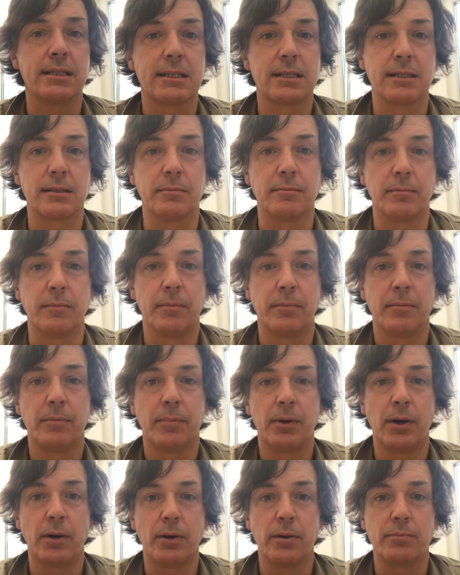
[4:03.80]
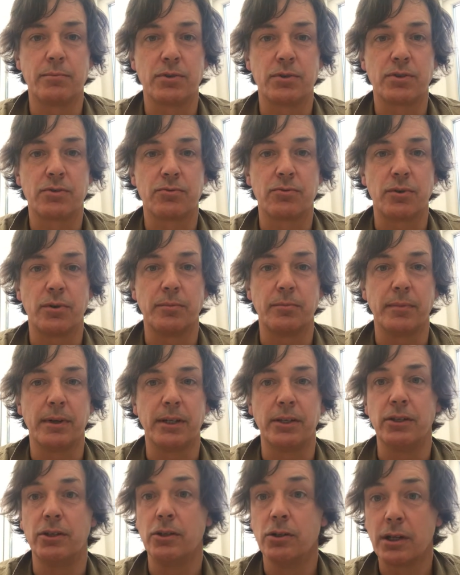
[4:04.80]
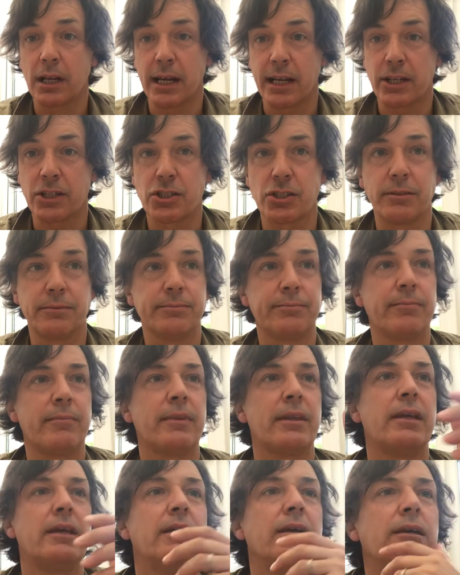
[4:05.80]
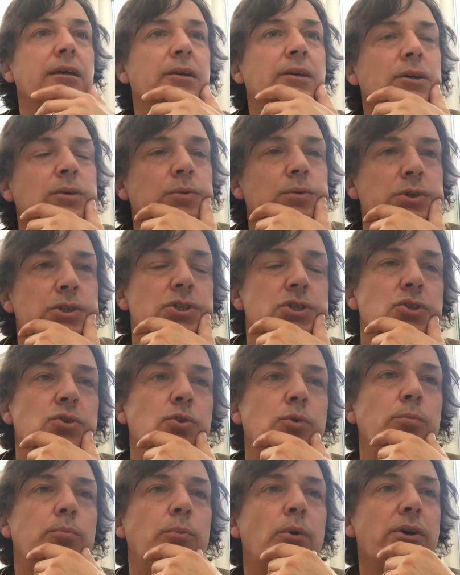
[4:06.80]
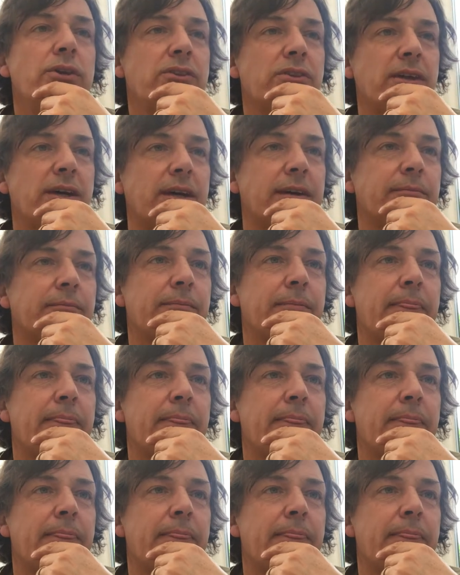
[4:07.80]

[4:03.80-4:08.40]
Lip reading: some poems from my new collection, which is called Boy Thing,